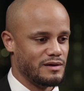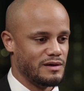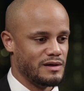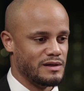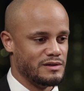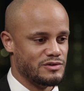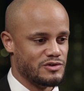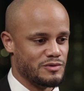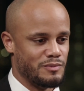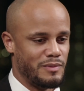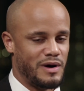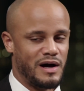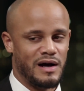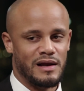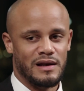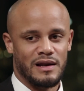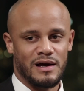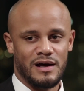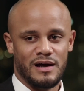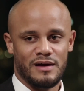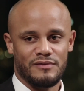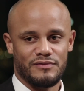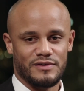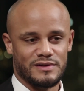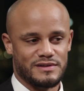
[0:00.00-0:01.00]
into my
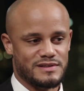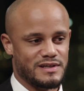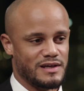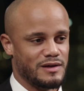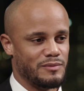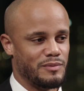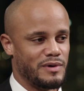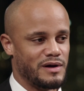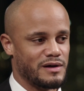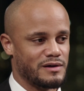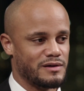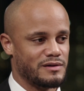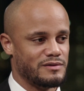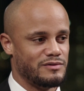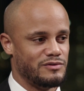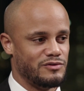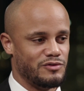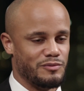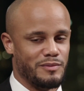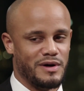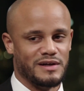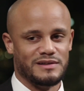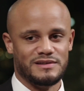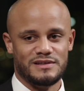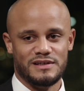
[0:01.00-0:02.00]
life, I take back
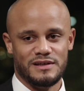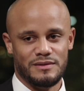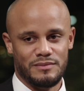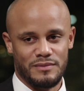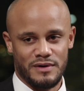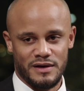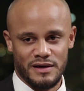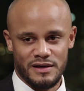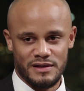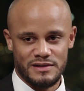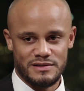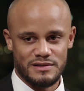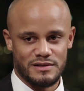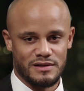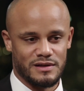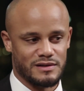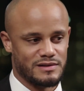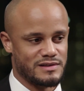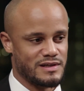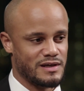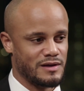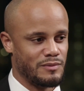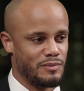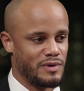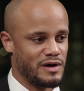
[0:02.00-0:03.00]
to my teammates, and I
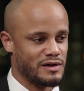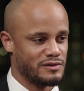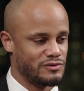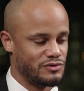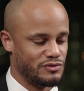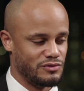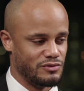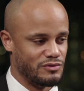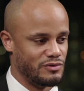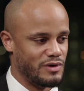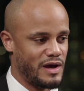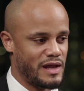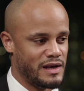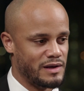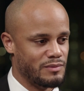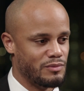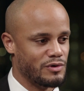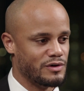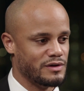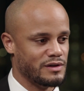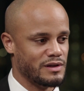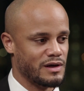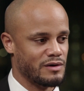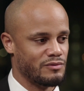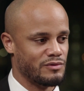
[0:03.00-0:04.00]
take back to
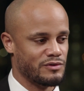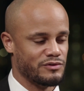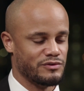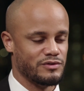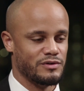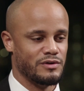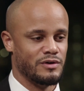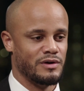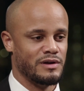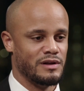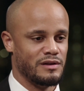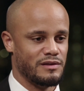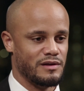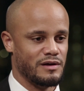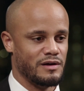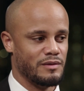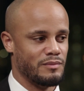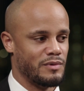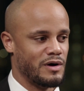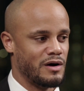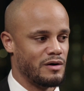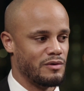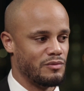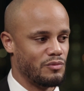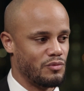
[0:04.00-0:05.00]
anybody that wants to know anything
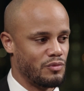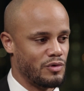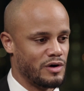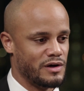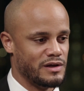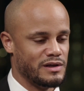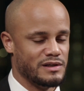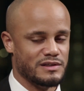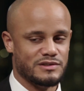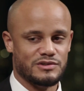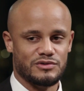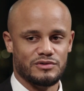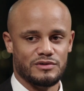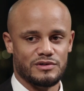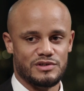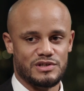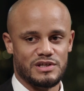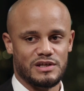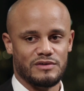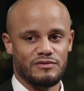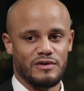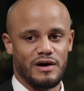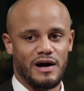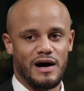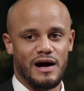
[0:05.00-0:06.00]
about what it is to
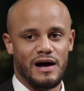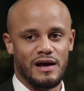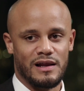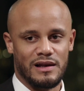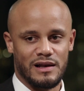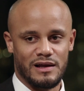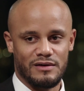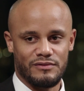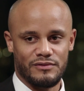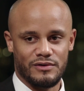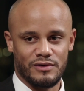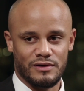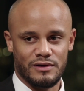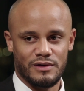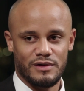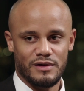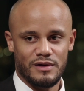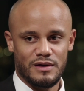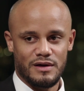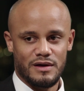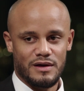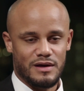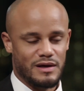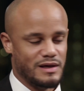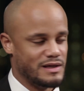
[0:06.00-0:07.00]
achieve a high level,
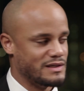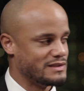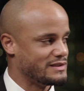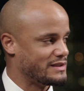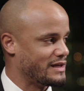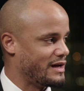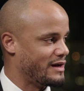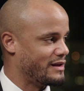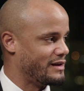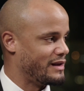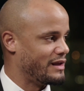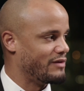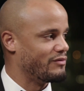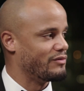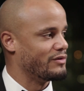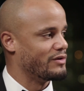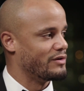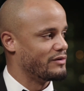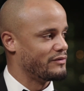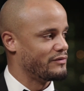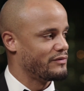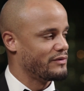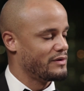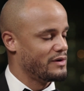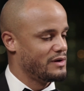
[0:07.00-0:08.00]
is that level
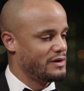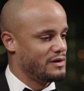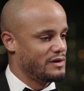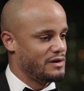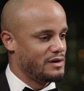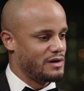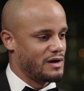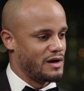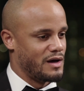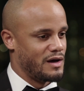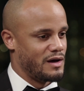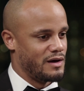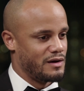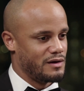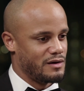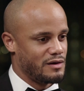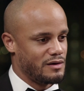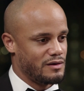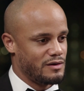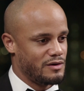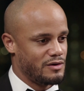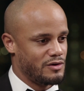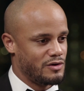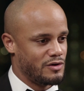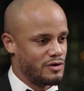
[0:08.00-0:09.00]
of uh,
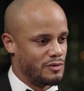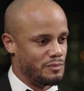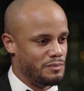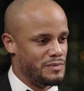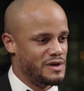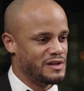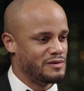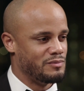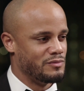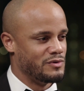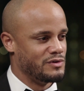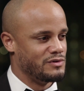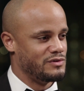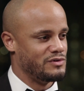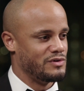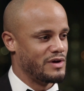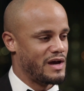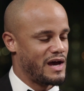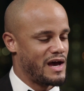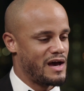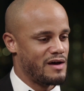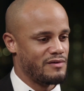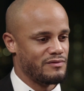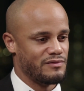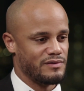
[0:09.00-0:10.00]
commitment you
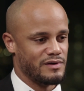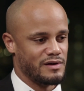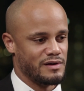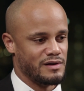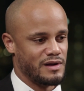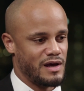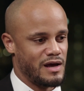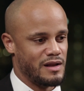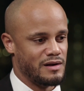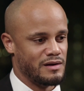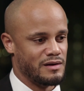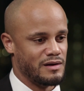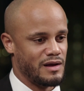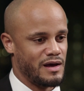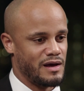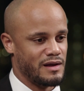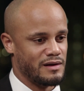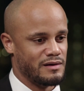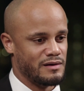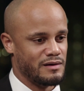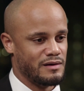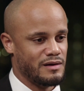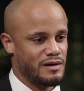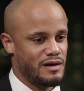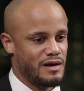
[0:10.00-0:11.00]
have and, and,
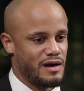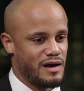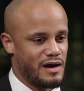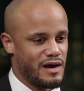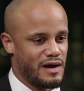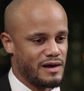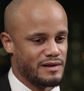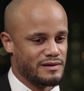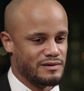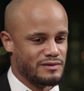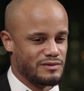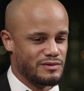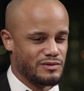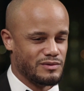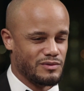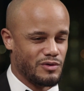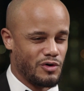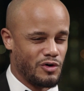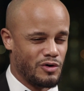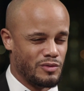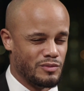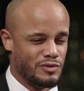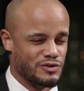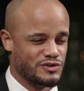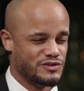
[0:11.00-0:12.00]
and, and
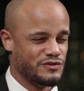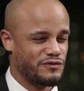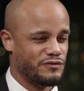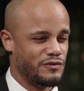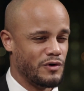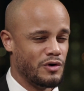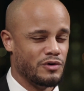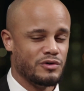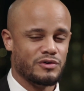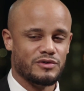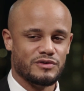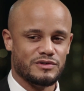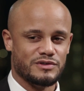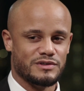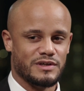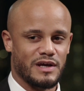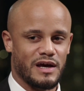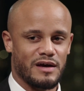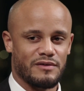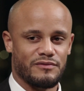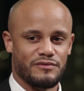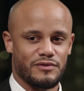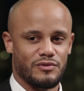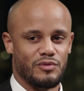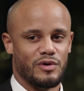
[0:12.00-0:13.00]
almost focus you
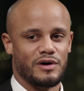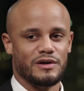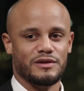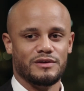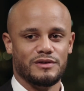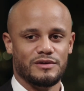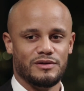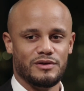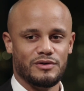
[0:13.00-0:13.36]
have for what you're